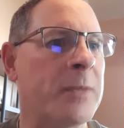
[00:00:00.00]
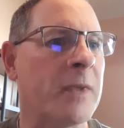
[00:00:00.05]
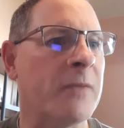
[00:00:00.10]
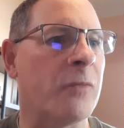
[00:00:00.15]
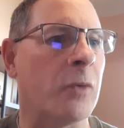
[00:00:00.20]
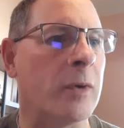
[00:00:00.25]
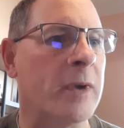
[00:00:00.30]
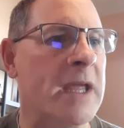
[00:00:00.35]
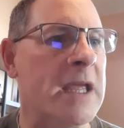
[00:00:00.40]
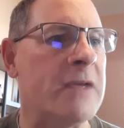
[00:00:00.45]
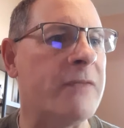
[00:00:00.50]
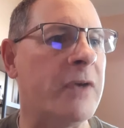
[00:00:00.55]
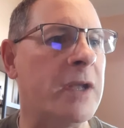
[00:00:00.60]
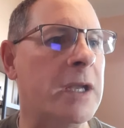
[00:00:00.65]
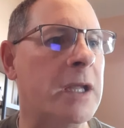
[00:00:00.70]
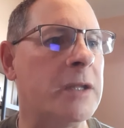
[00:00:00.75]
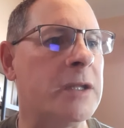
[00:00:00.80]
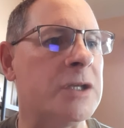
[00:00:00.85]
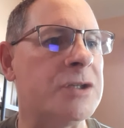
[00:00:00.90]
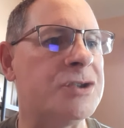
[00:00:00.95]
For even
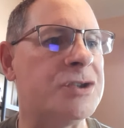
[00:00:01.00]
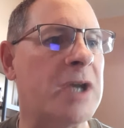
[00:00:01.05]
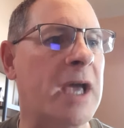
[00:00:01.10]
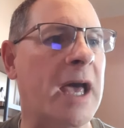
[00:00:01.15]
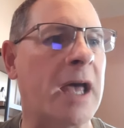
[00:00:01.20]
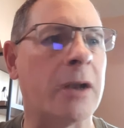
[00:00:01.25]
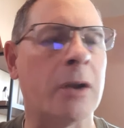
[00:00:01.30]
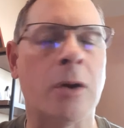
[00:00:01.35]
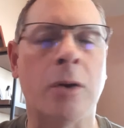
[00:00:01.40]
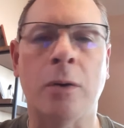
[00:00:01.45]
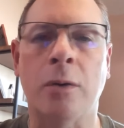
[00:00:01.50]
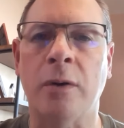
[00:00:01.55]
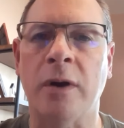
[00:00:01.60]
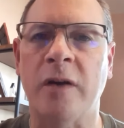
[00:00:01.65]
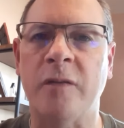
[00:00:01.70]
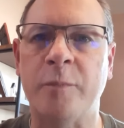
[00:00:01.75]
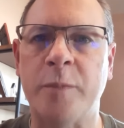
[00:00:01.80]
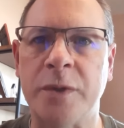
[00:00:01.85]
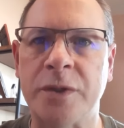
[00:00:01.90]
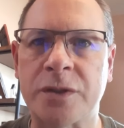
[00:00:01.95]
in the shadow
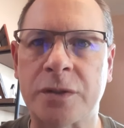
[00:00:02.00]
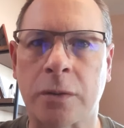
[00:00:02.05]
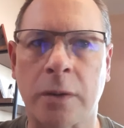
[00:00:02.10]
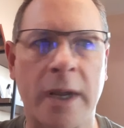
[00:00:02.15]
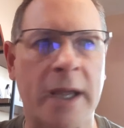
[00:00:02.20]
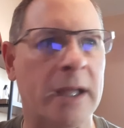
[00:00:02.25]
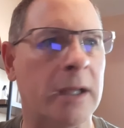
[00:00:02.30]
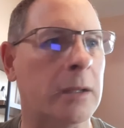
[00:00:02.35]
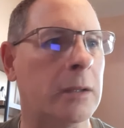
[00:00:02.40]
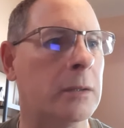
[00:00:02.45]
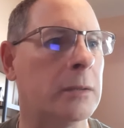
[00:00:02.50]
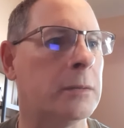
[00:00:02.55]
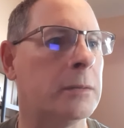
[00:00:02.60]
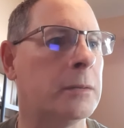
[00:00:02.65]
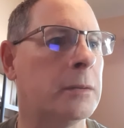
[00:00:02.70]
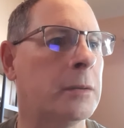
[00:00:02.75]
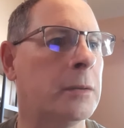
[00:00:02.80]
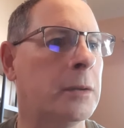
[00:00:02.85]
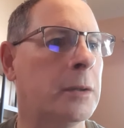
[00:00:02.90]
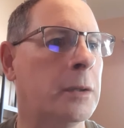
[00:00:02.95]
of betrayal,
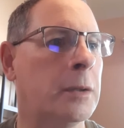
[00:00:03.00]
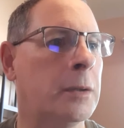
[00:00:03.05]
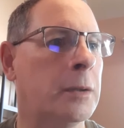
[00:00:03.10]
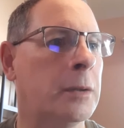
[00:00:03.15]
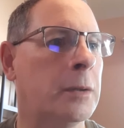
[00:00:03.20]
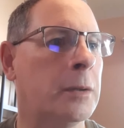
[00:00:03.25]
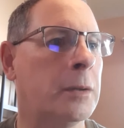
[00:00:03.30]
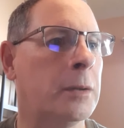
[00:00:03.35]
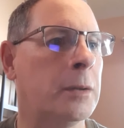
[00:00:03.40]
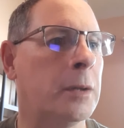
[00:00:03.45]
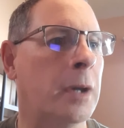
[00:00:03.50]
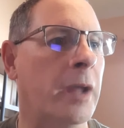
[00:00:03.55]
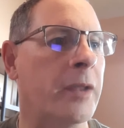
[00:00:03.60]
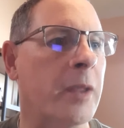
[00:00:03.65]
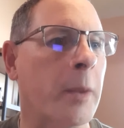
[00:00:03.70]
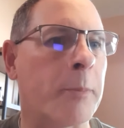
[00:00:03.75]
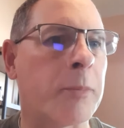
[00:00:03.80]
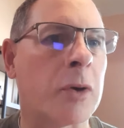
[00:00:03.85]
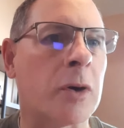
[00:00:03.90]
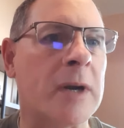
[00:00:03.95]
on
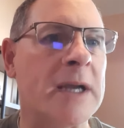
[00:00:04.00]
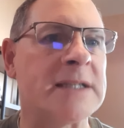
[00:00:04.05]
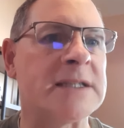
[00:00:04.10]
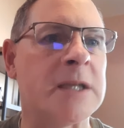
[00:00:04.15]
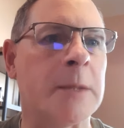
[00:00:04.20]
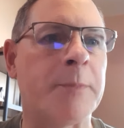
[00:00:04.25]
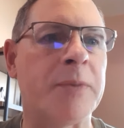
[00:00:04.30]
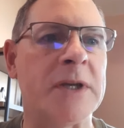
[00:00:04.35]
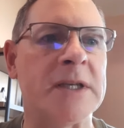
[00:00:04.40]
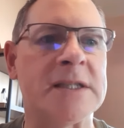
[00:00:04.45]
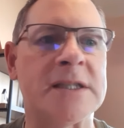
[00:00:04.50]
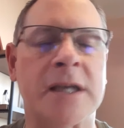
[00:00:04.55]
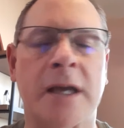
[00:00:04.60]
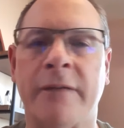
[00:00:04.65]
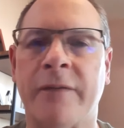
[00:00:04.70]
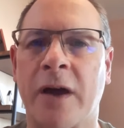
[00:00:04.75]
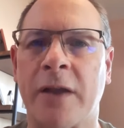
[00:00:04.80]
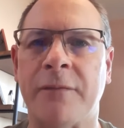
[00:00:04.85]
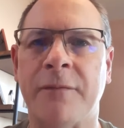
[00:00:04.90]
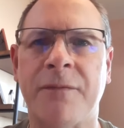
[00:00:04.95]
the precipice
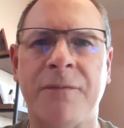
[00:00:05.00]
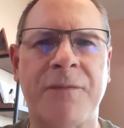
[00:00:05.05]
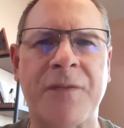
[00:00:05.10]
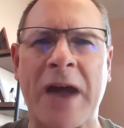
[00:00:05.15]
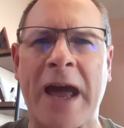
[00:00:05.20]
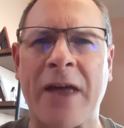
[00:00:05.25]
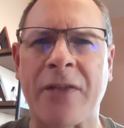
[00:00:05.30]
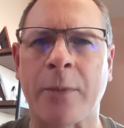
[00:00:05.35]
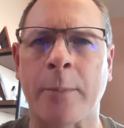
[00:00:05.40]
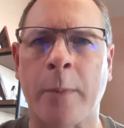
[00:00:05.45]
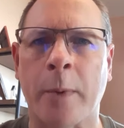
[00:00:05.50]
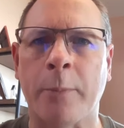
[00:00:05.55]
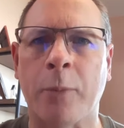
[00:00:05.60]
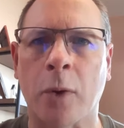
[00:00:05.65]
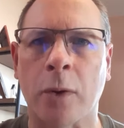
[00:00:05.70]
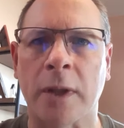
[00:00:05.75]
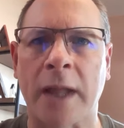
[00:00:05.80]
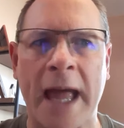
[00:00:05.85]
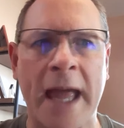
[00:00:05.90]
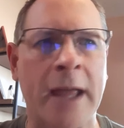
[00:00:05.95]
of
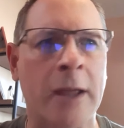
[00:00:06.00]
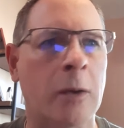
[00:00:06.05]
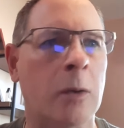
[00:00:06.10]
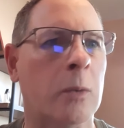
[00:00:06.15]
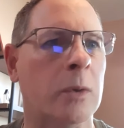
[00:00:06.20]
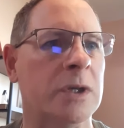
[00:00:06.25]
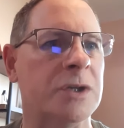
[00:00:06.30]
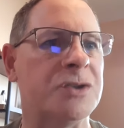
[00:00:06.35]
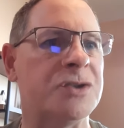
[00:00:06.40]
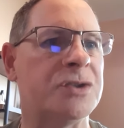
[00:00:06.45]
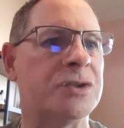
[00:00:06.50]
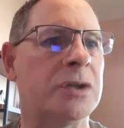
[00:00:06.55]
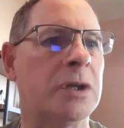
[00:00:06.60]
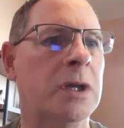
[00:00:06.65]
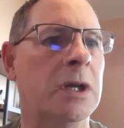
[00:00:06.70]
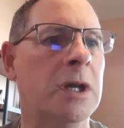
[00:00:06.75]
unfathomable anguish.